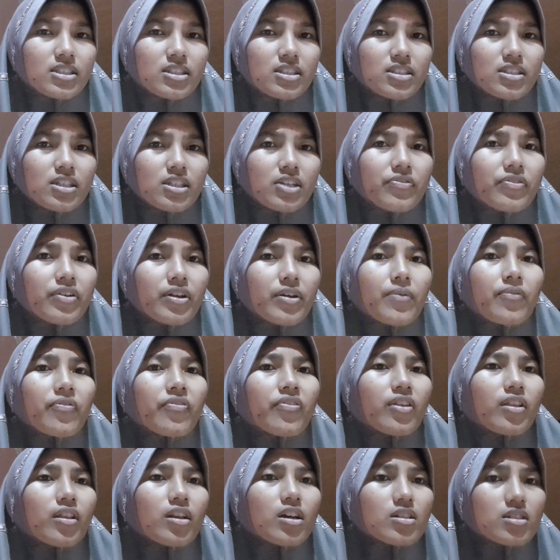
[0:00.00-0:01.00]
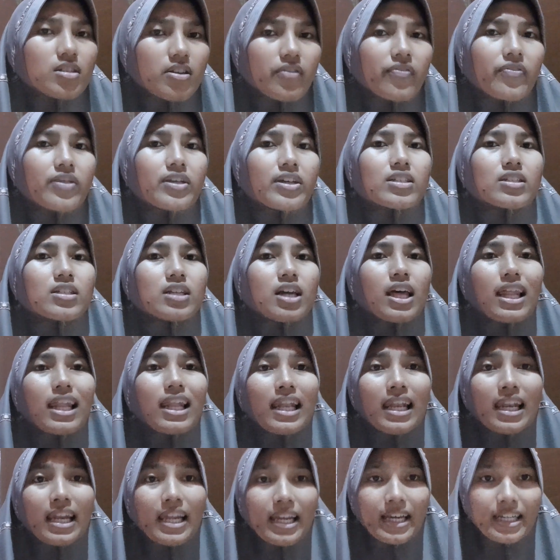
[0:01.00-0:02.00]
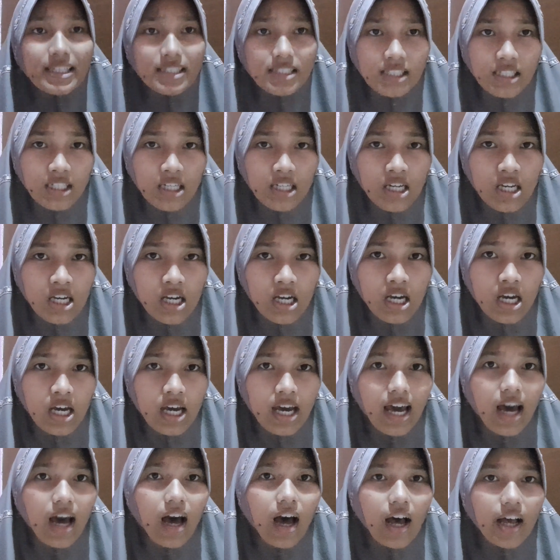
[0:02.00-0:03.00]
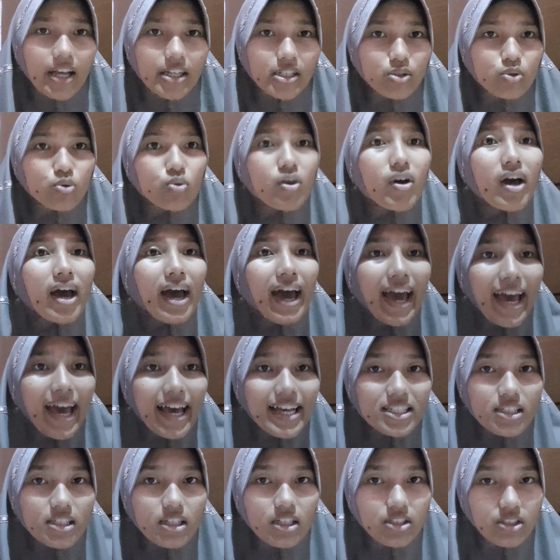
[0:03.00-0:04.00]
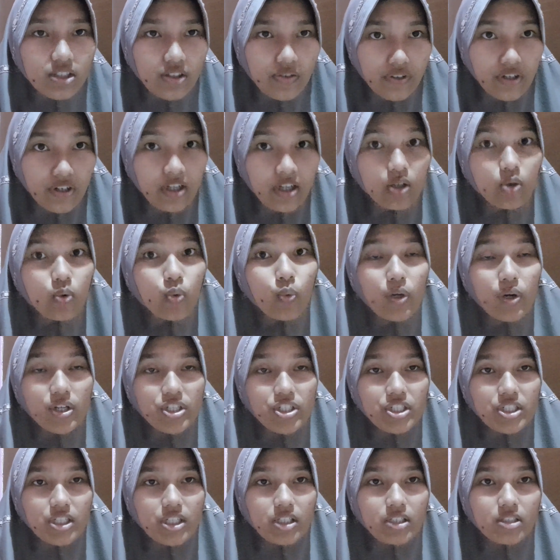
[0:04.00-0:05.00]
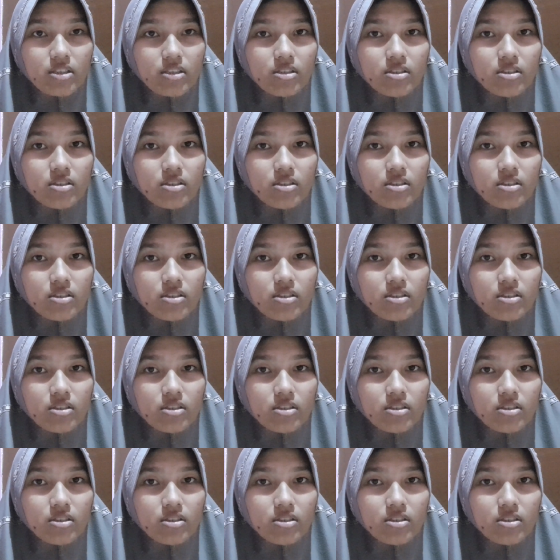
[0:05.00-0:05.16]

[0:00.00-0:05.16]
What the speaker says: different philosophies lead us to ask different questions.